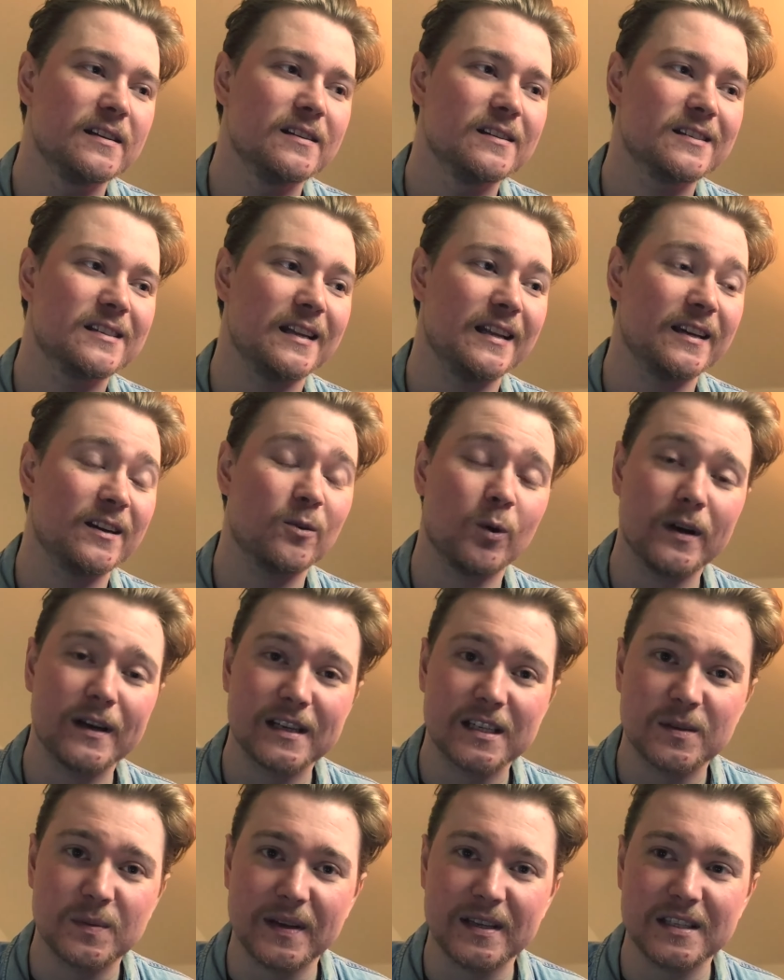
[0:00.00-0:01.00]
selling quite
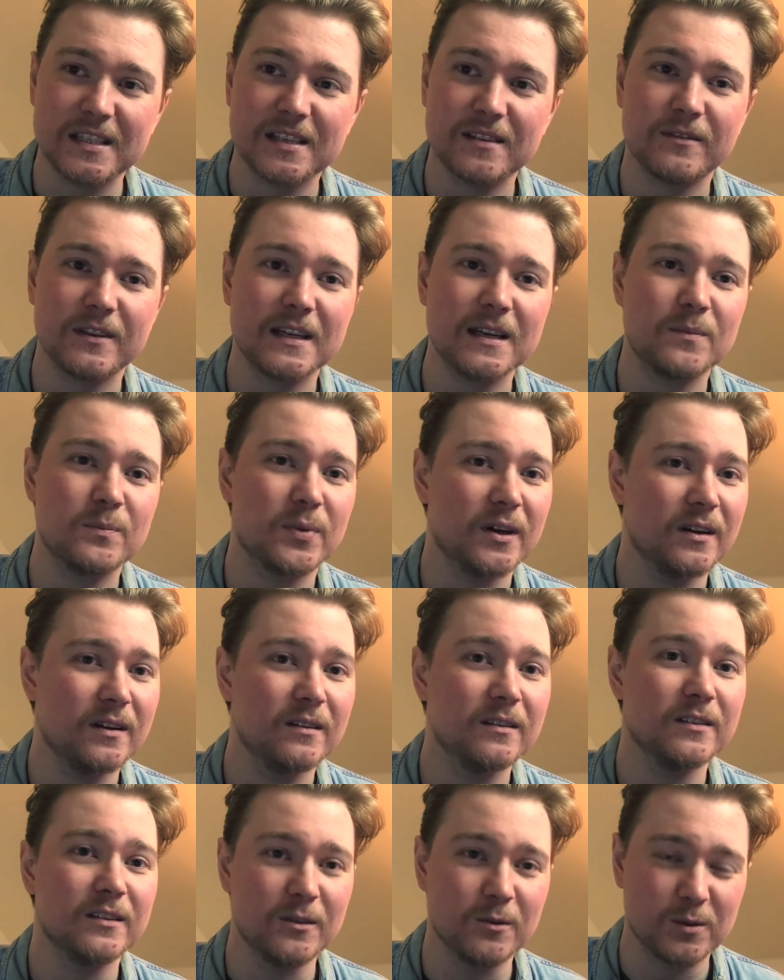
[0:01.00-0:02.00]
expensively,
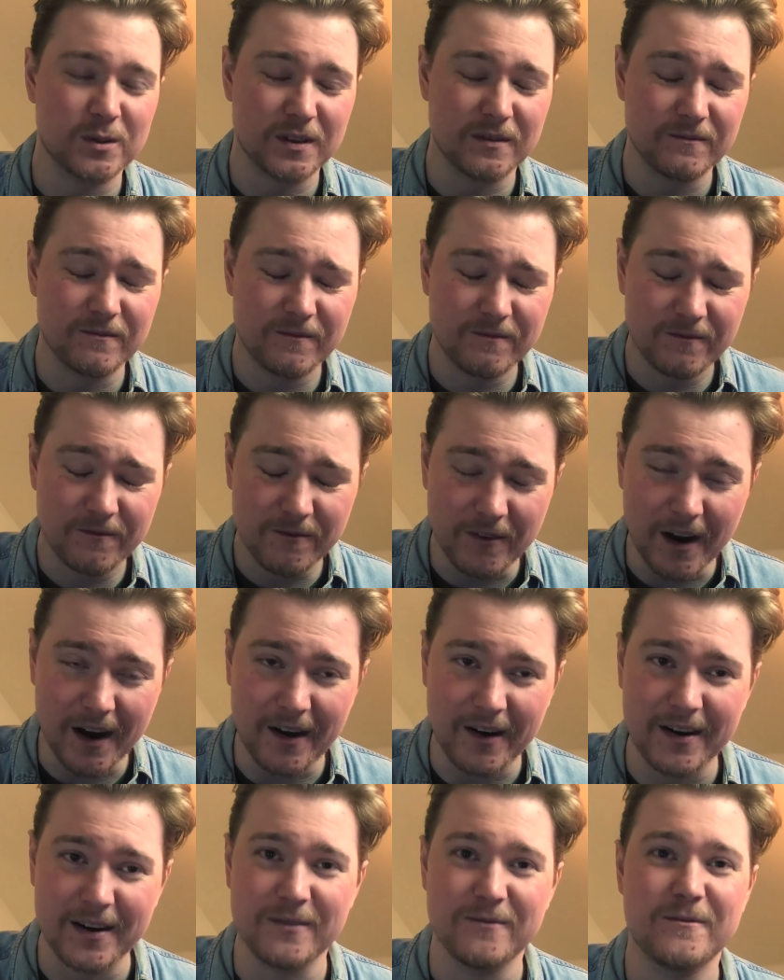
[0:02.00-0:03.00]
but using
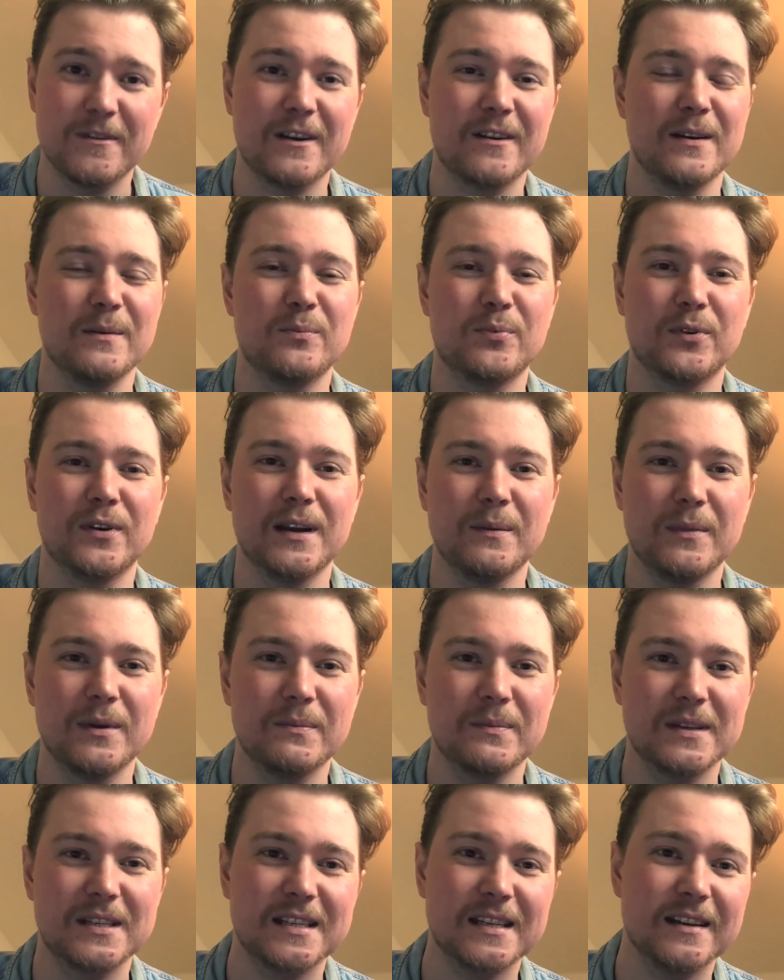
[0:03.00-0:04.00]
very, very
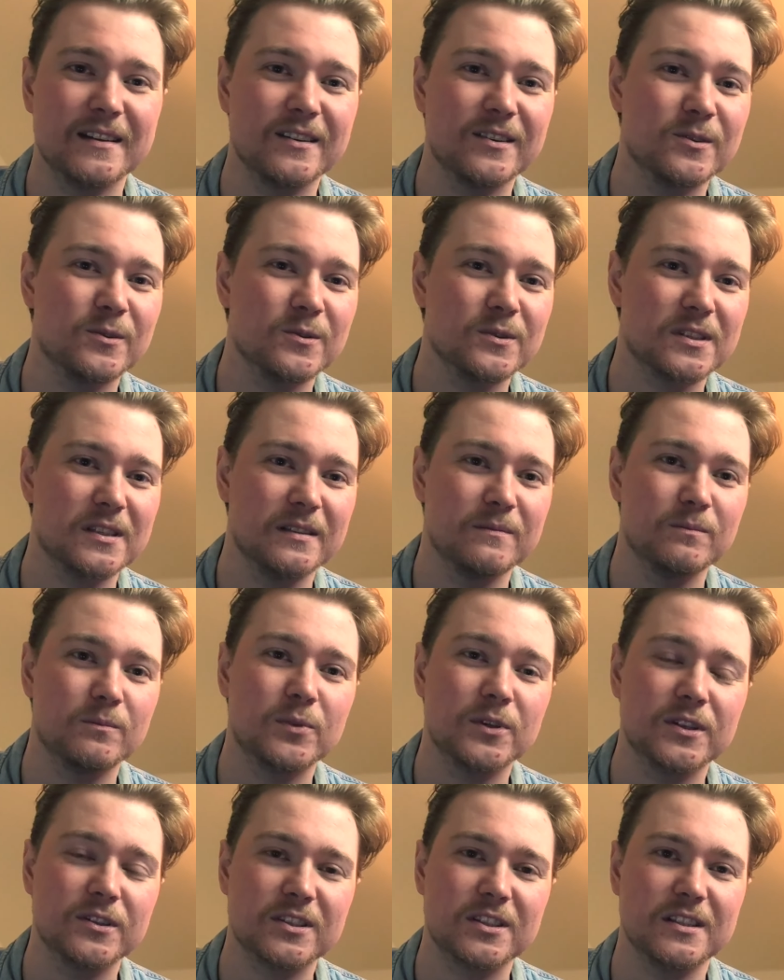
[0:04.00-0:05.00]
premium materials and
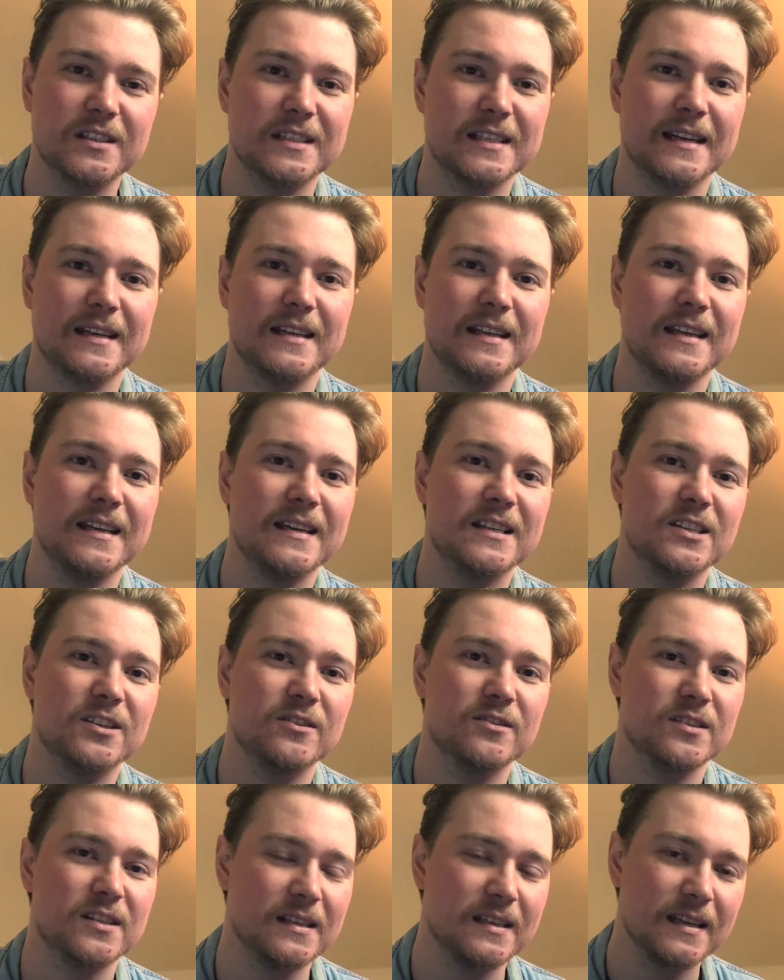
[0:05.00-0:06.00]
production techniques,
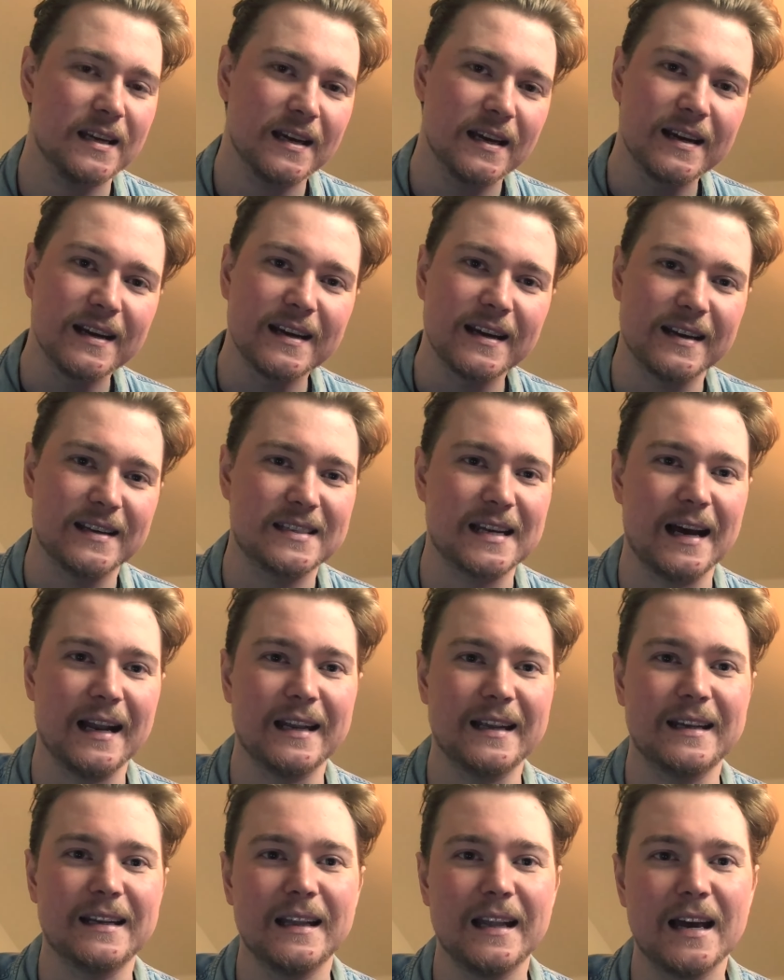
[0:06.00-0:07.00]
using
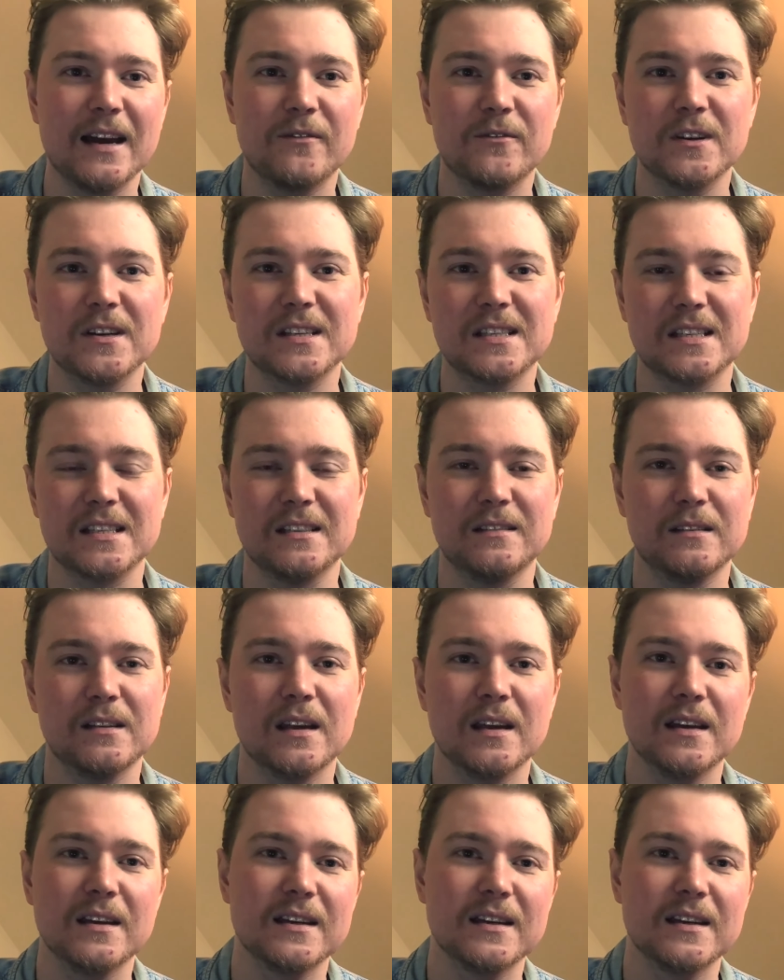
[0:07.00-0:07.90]
Italian leathers and